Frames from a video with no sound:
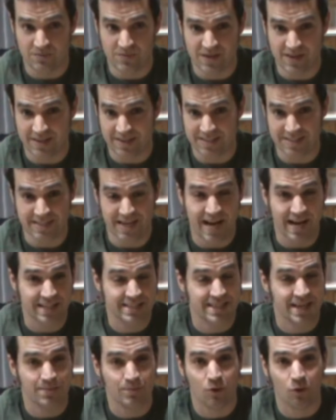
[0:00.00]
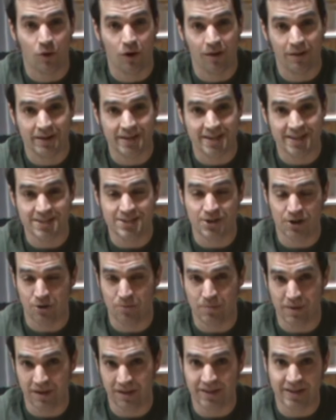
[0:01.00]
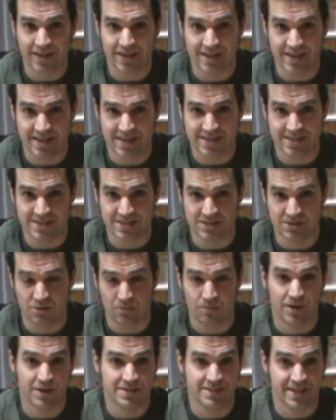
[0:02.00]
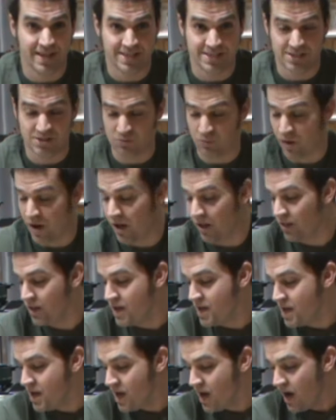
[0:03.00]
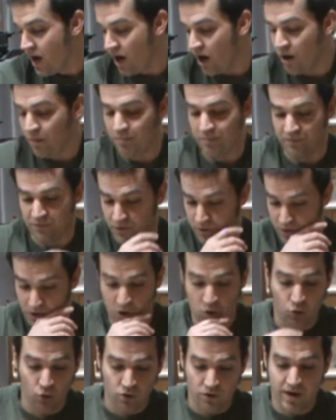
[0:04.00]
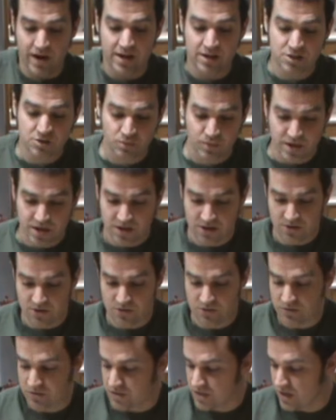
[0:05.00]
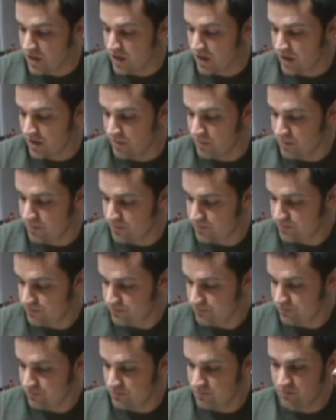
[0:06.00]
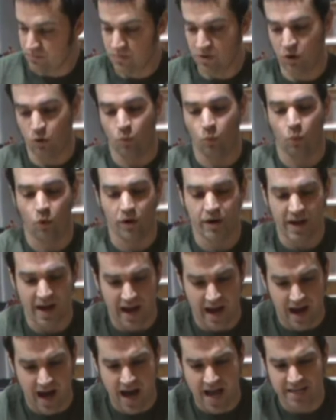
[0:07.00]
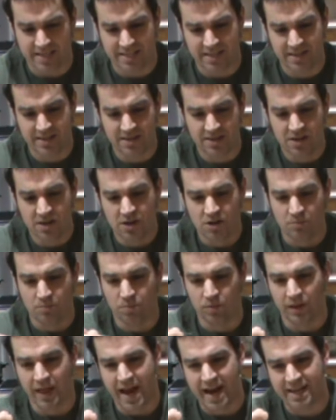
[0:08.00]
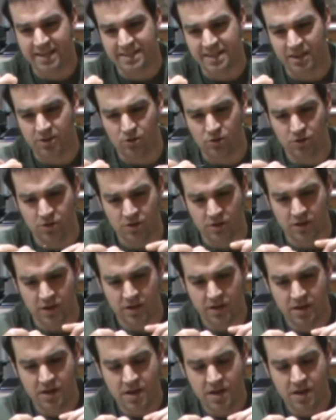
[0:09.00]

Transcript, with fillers: the exact same quality and durability as the Mustads as well. Um, for the quarter ounce, we use a, a one aught black nickel hook.